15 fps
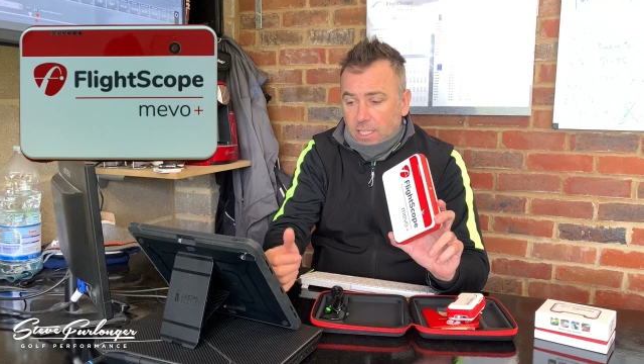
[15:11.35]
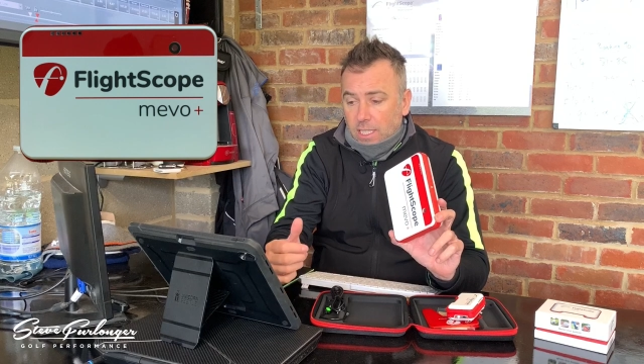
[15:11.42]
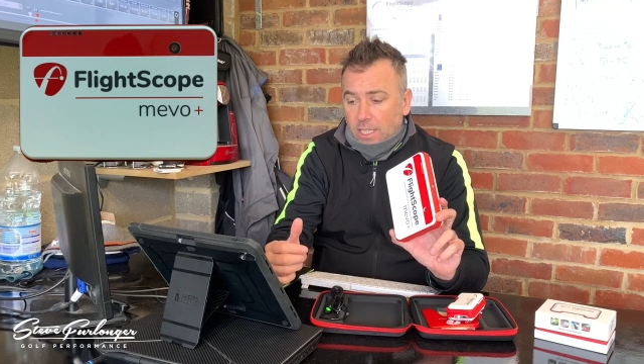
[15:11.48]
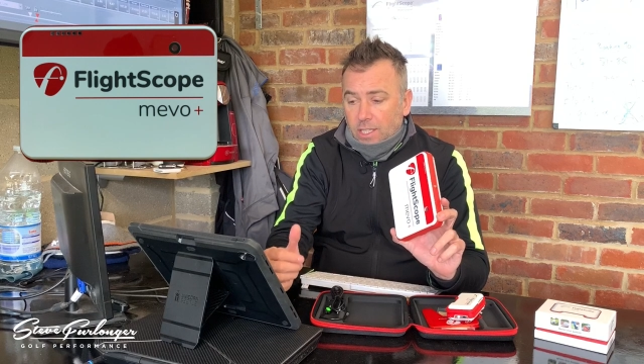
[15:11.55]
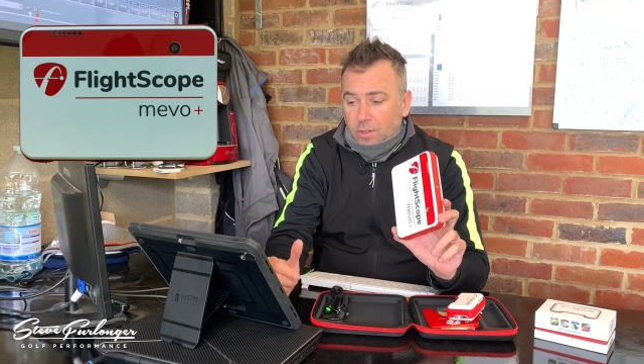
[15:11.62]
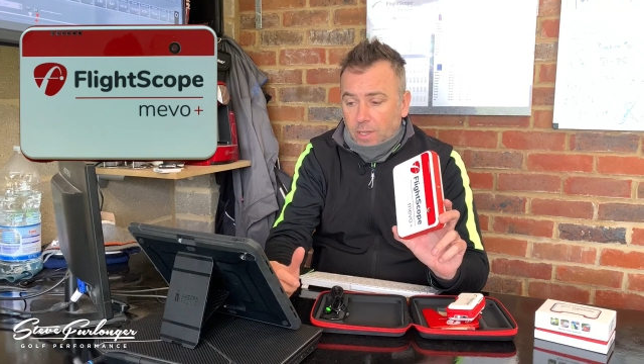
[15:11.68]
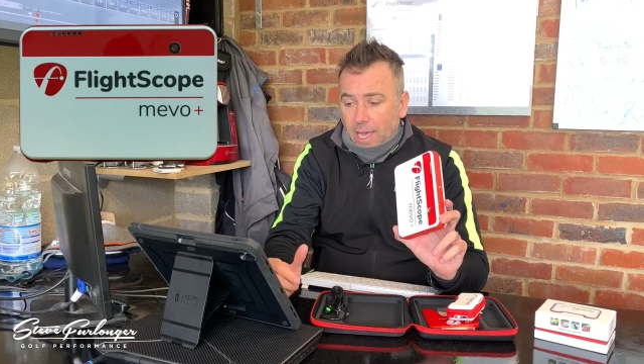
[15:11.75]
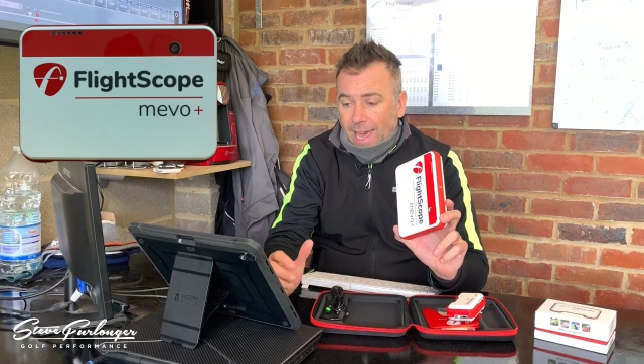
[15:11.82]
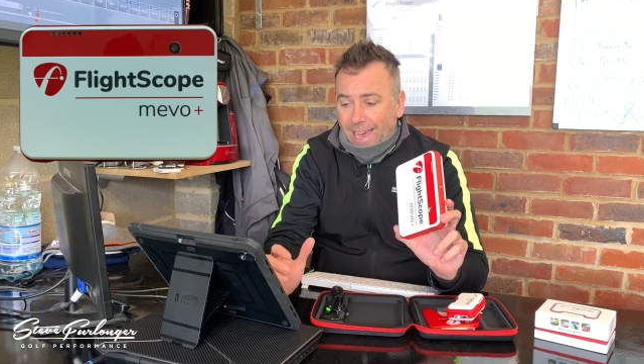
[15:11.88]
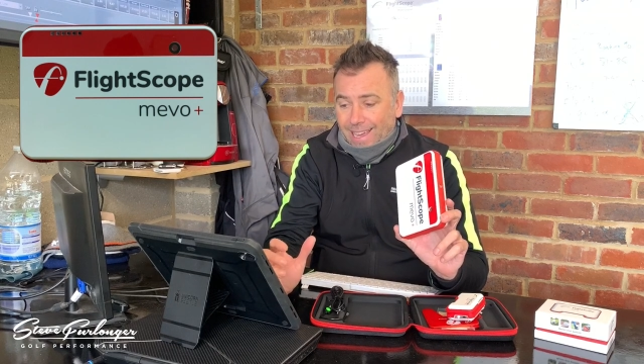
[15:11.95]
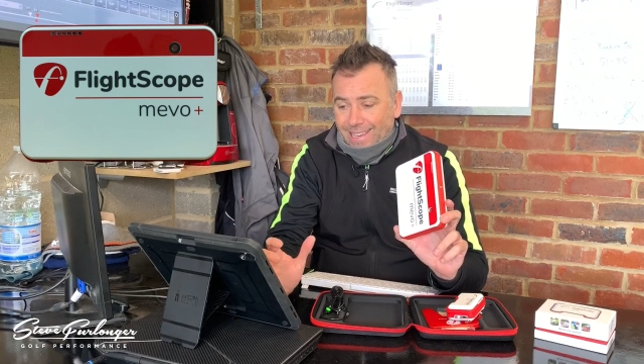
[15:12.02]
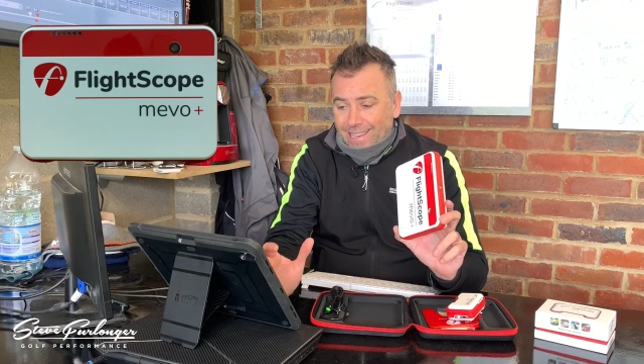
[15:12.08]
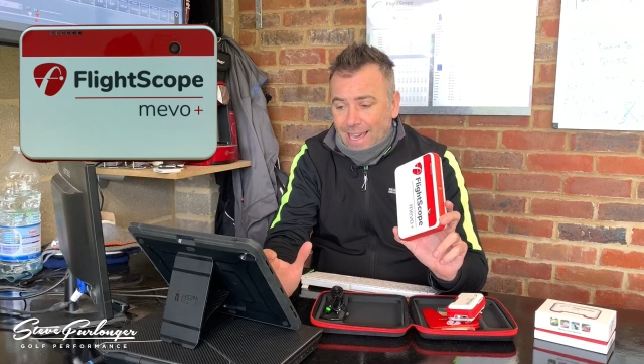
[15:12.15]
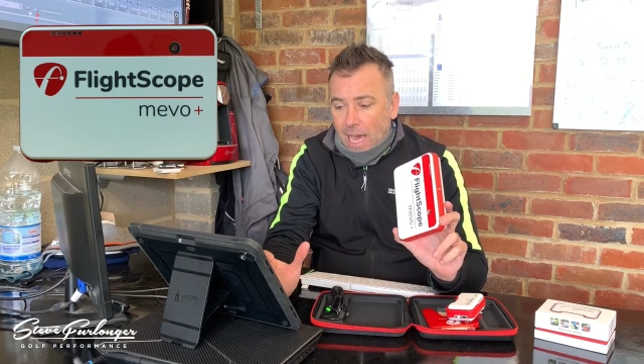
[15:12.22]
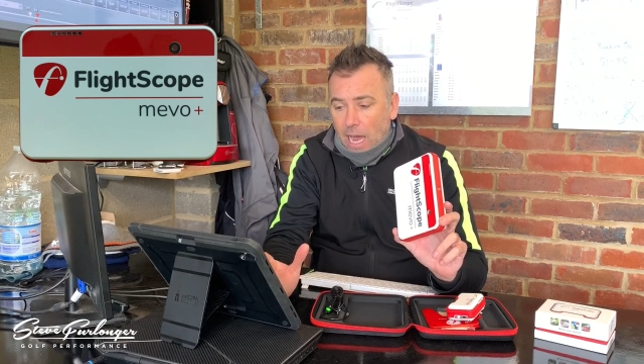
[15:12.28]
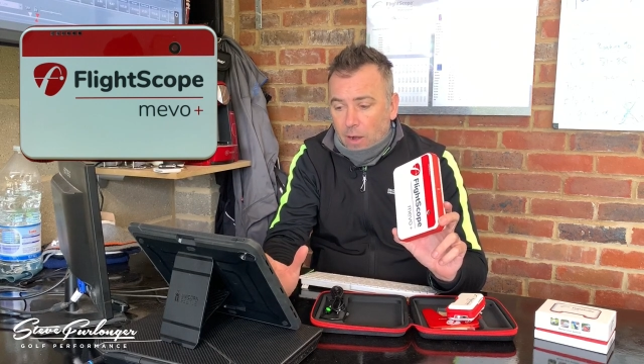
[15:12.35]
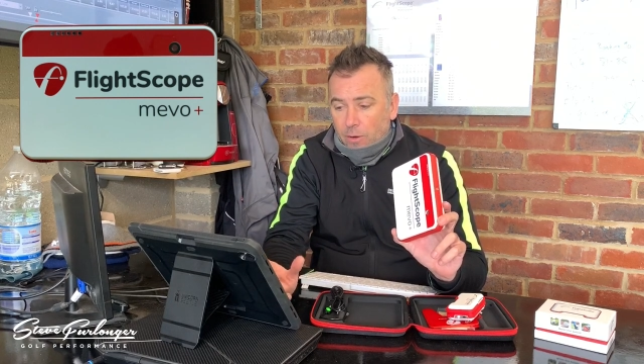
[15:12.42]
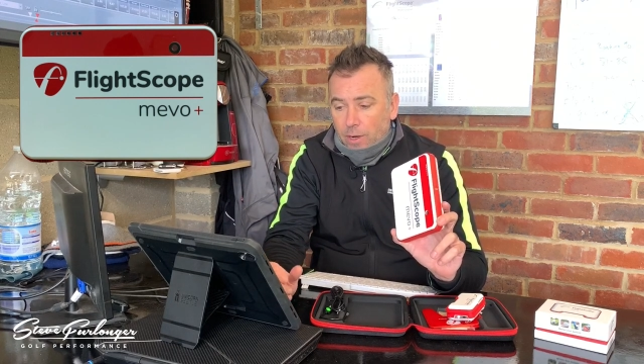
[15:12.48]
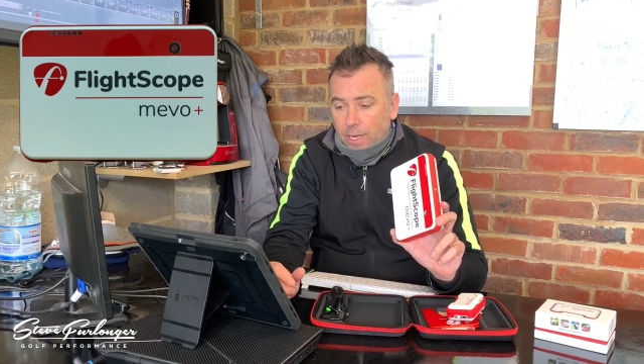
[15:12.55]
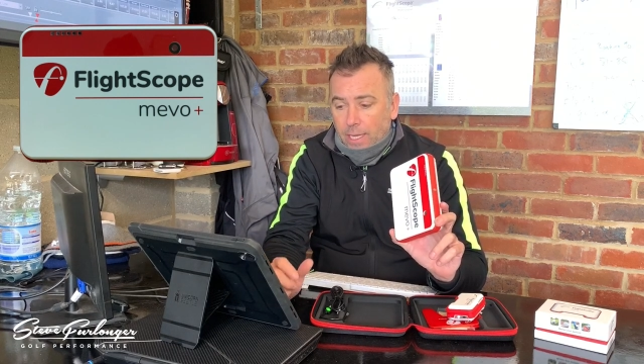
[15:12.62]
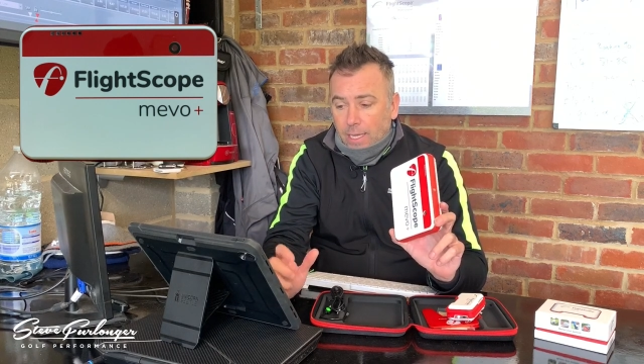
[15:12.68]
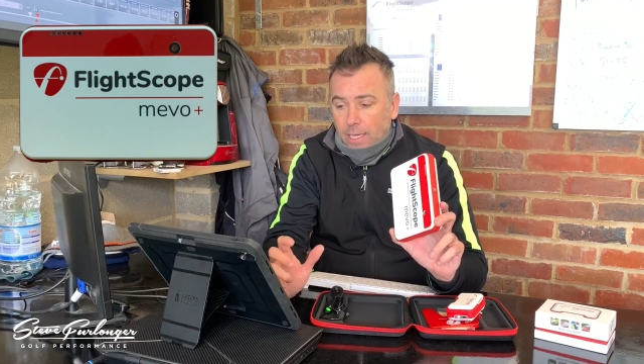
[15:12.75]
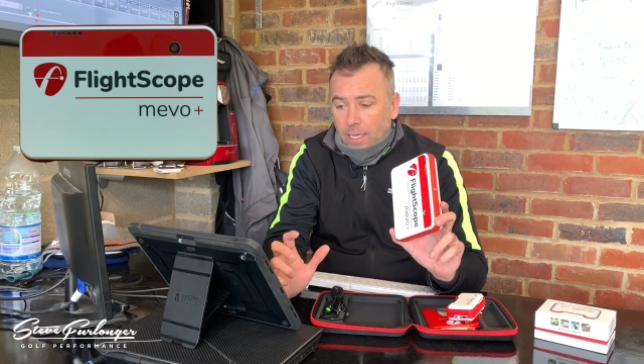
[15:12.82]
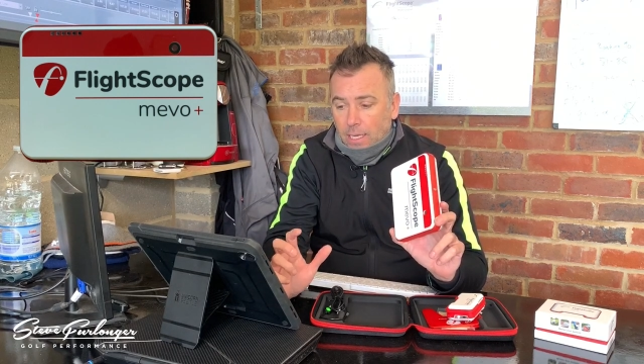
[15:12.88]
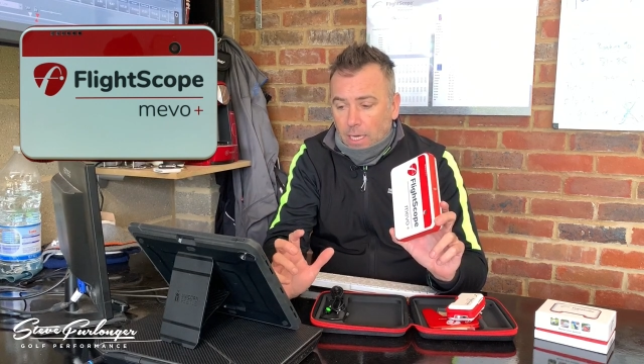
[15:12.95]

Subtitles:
that you get: carry,